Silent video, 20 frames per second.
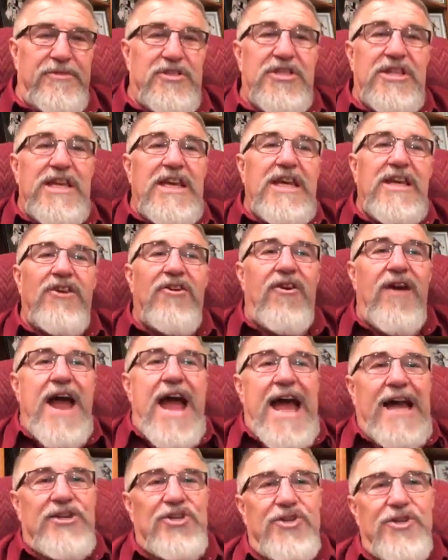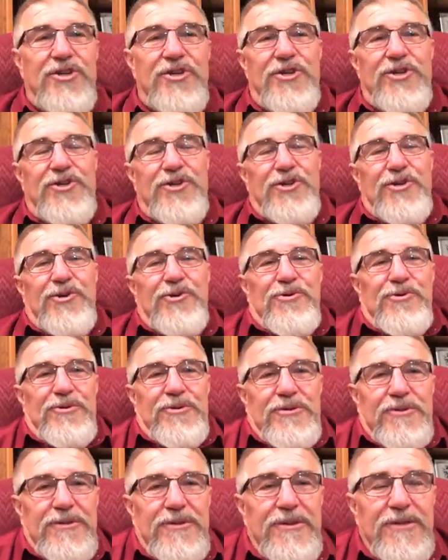deed or action to do.
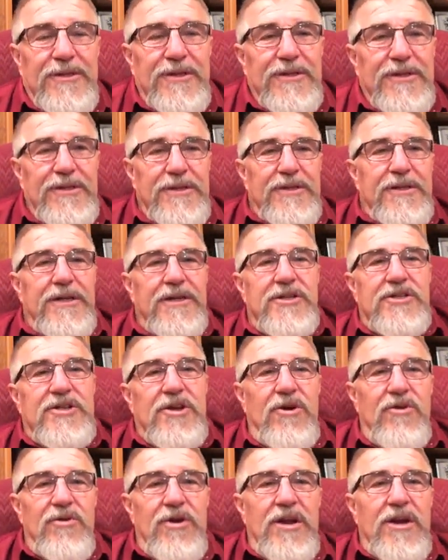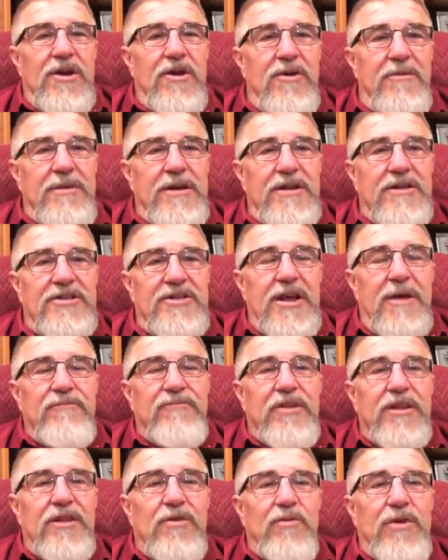And so, you know, I mean,
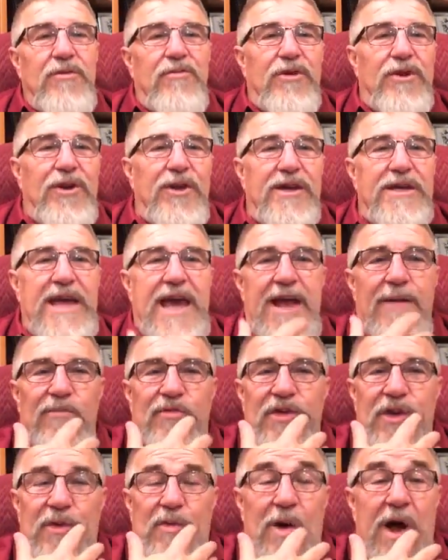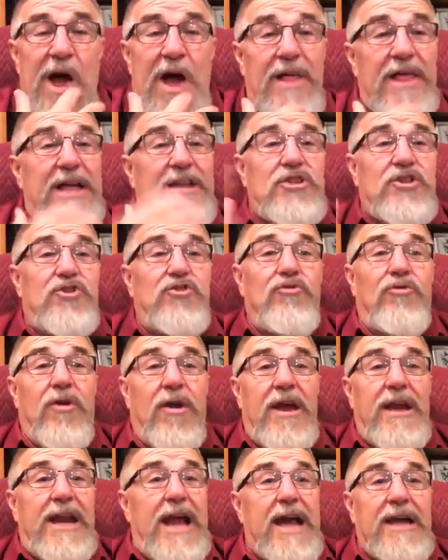something that we would look at and think, wow, that's too
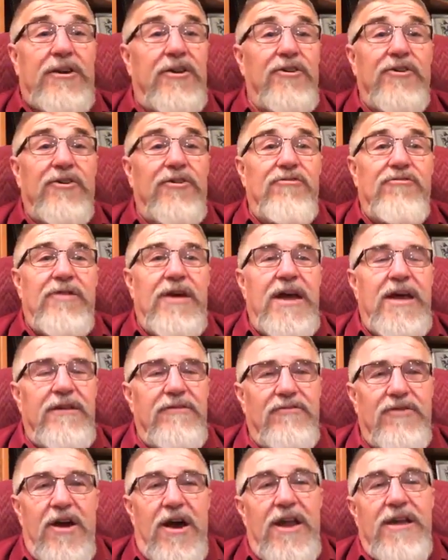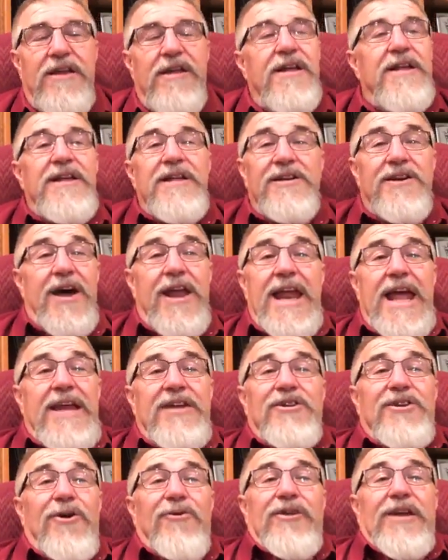great. I couldn't do that. God, God
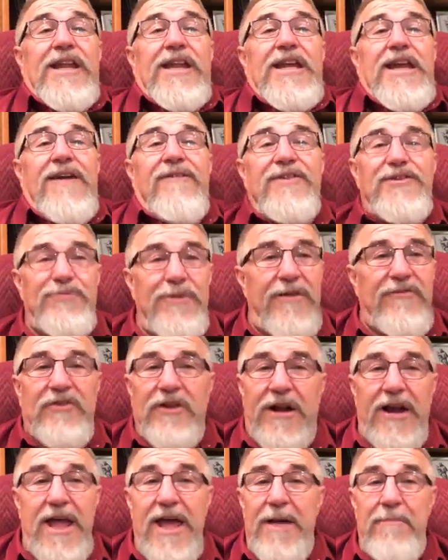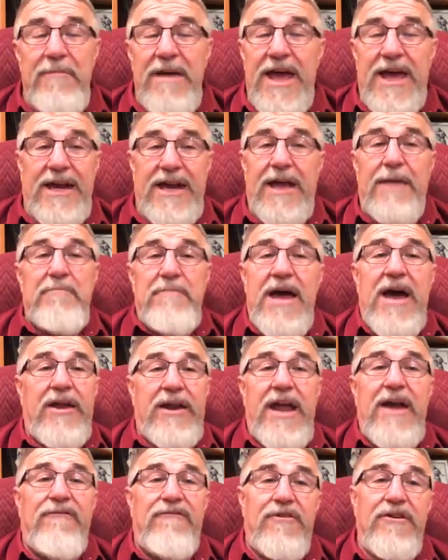hadn't told any of us we have to climb
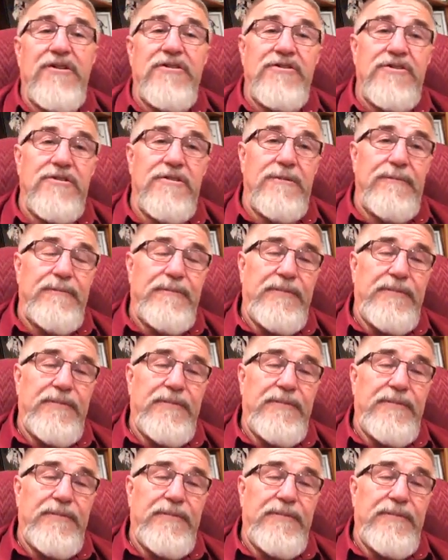Mount, Everest